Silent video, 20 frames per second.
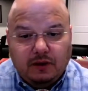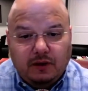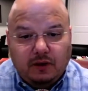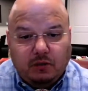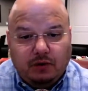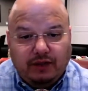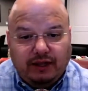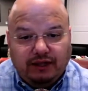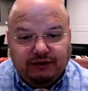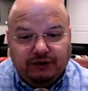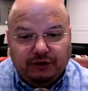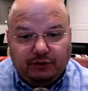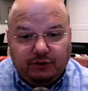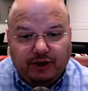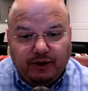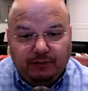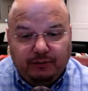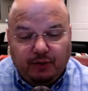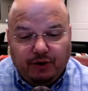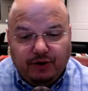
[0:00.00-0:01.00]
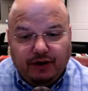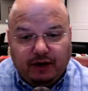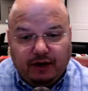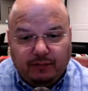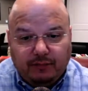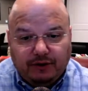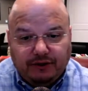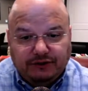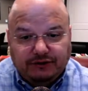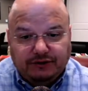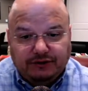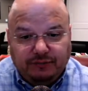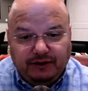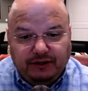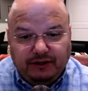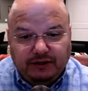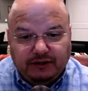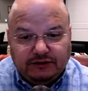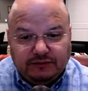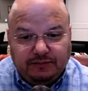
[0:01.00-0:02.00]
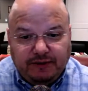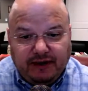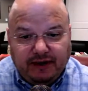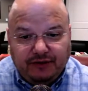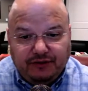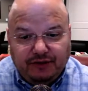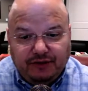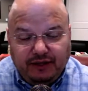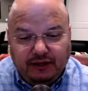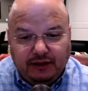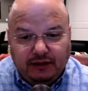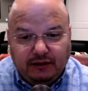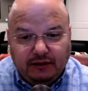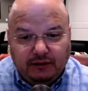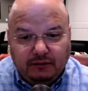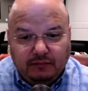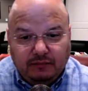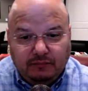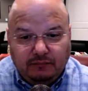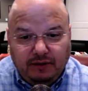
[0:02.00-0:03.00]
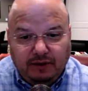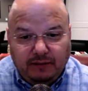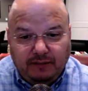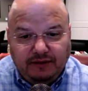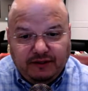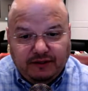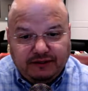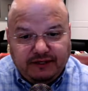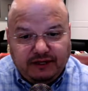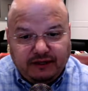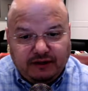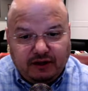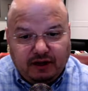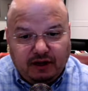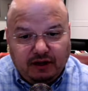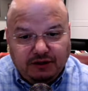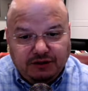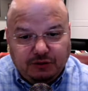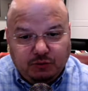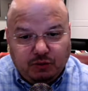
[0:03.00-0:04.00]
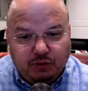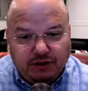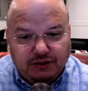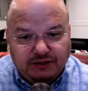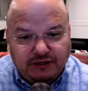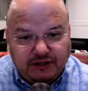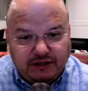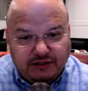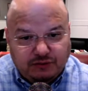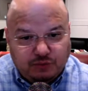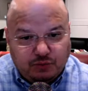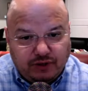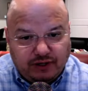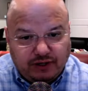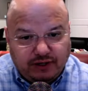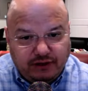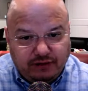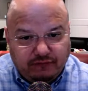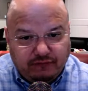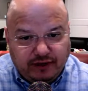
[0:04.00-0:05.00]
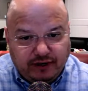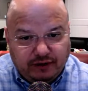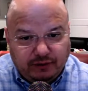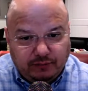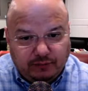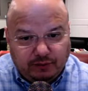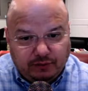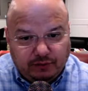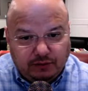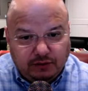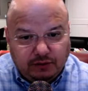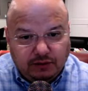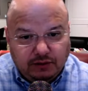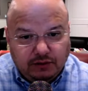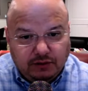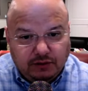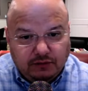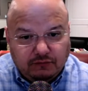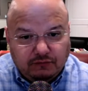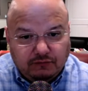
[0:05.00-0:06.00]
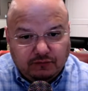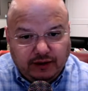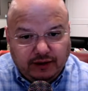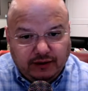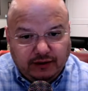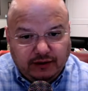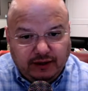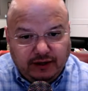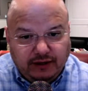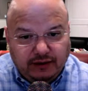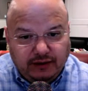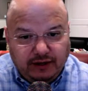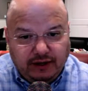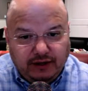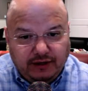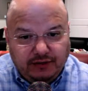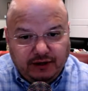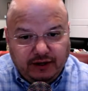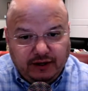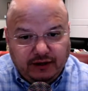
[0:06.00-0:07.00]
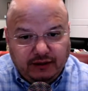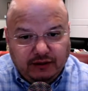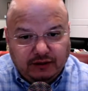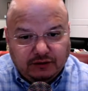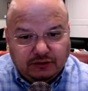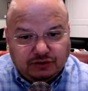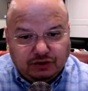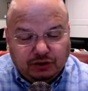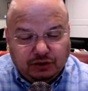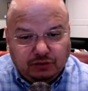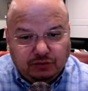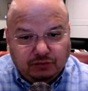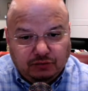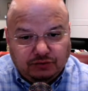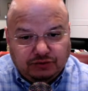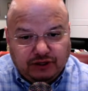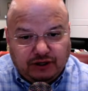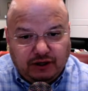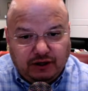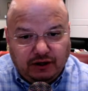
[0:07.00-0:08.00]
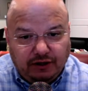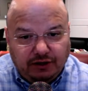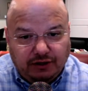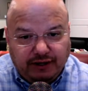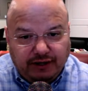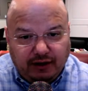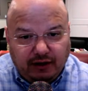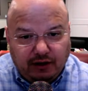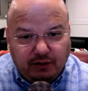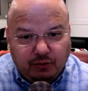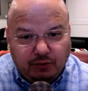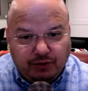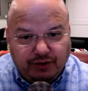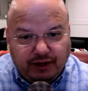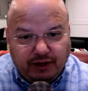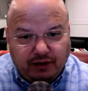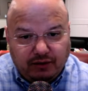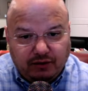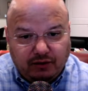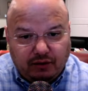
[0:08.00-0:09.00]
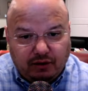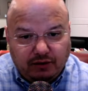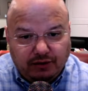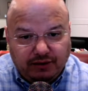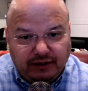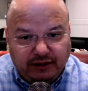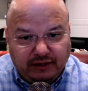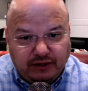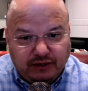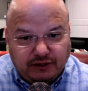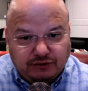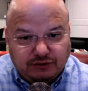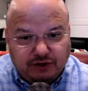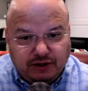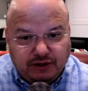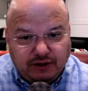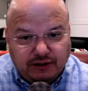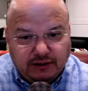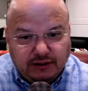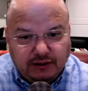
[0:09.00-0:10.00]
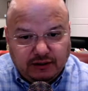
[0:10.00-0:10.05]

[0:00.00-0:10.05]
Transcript: Well, that's a great point, Hot Mustard, because back then maybe the technology wasn't as readily available. And so to hunker down without all the electronic